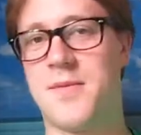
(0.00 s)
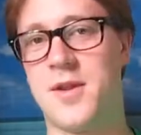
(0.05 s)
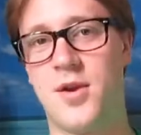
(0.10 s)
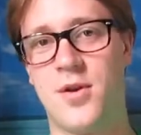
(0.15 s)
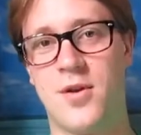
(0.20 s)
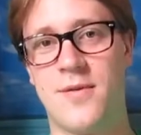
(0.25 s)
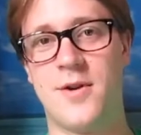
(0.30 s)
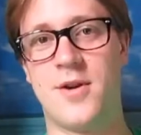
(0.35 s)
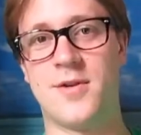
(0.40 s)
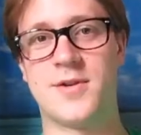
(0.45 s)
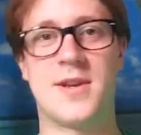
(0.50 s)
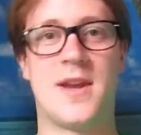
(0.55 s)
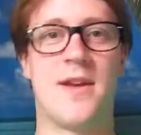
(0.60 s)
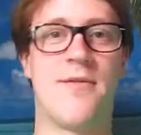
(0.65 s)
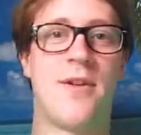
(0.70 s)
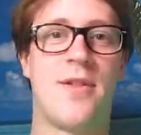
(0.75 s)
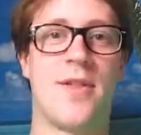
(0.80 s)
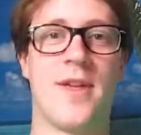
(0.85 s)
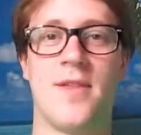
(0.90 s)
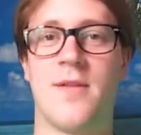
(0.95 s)
the universe,
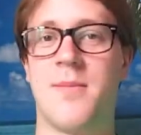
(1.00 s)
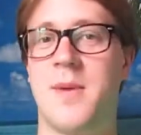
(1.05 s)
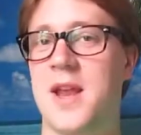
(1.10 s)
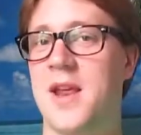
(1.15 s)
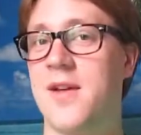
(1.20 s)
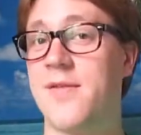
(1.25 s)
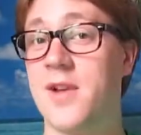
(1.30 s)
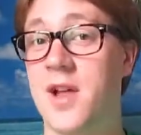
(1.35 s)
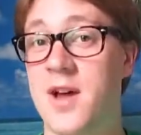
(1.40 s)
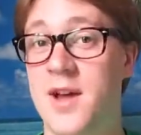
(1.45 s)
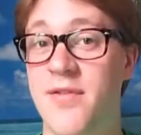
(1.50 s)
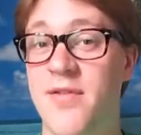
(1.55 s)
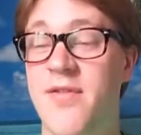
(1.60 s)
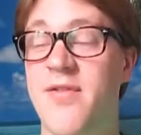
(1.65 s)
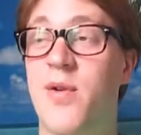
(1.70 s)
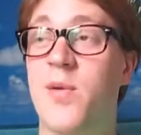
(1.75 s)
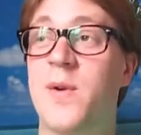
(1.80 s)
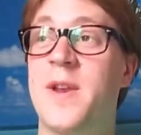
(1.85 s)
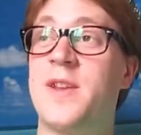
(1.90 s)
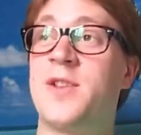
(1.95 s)
everything, the meaning of life,
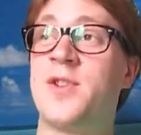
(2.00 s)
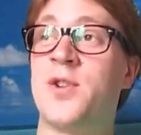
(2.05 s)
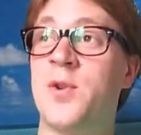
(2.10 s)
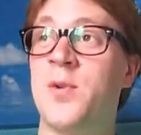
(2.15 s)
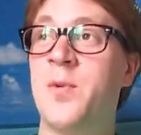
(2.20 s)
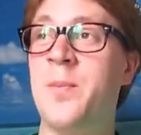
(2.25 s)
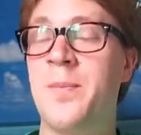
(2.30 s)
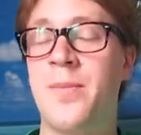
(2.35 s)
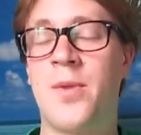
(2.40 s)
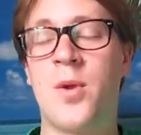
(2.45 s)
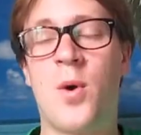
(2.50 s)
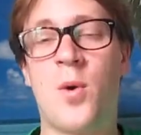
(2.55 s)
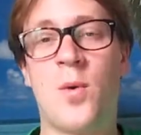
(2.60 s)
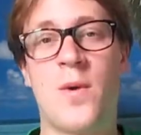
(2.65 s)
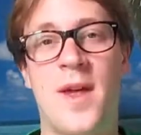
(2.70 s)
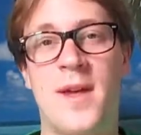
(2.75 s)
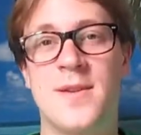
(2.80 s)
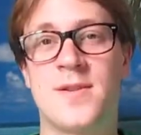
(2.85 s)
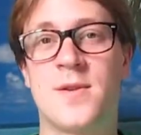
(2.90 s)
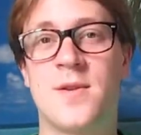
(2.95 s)
42 all
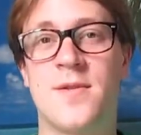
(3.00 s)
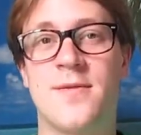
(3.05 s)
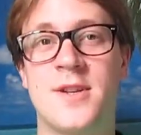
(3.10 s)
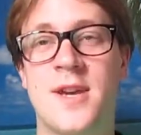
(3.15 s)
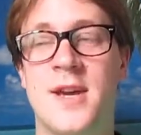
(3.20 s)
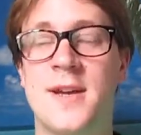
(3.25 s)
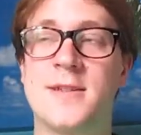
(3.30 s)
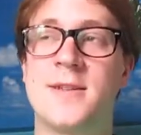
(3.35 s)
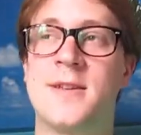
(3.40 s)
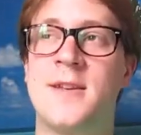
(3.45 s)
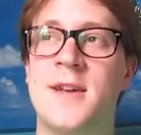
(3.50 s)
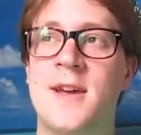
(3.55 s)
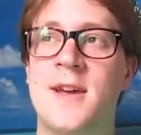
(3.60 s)
that sort of jazz.